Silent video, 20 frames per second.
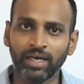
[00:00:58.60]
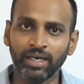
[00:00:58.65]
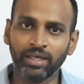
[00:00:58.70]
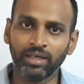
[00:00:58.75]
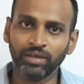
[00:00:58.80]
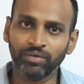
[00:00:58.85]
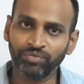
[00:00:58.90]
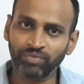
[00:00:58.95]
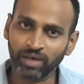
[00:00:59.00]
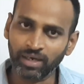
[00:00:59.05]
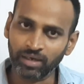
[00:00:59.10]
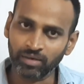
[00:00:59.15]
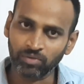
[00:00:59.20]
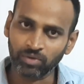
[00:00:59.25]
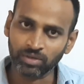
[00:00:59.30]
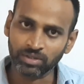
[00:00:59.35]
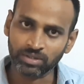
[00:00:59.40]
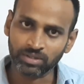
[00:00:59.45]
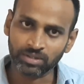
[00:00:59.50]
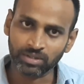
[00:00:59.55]
If I
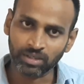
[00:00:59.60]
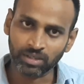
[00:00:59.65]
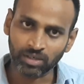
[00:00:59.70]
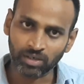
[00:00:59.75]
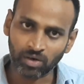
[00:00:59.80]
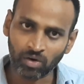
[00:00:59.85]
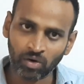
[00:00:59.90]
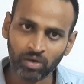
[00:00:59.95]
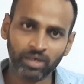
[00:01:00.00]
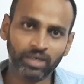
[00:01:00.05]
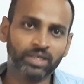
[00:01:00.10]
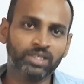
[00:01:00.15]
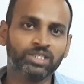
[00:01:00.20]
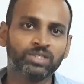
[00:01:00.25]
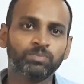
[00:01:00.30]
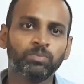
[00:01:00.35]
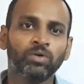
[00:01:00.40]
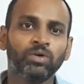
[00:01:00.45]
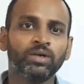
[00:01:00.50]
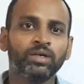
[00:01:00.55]
was not
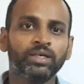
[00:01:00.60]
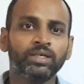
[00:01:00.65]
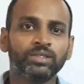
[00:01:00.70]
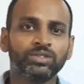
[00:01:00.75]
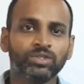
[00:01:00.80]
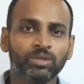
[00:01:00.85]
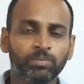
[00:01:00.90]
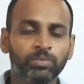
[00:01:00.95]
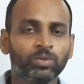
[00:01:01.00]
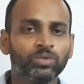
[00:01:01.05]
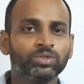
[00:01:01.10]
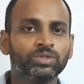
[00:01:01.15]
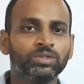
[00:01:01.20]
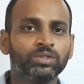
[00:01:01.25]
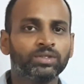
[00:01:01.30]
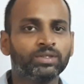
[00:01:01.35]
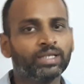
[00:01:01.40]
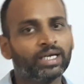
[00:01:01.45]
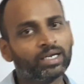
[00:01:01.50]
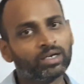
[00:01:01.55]
responded,
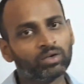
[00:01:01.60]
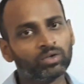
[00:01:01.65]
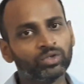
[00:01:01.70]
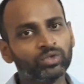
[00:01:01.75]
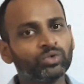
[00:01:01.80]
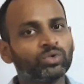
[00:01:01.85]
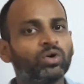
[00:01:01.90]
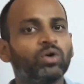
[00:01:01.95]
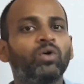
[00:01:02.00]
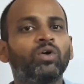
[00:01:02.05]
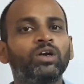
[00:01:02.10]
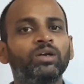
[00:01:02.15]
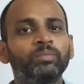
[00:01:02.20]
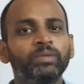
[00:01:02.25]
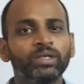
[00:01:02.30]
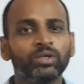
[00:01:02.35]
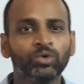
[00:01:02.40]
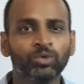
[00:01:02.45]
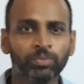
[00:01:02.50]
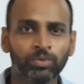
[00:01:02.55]
suppose, then you called
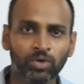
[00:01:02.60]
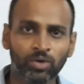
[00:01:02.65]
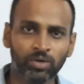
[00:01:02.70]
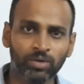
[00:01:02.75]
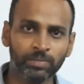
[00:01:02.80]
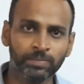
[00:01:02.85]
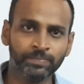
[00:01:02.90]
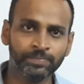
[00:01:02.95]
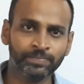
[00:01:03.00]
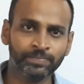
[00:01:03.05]
me, no problem.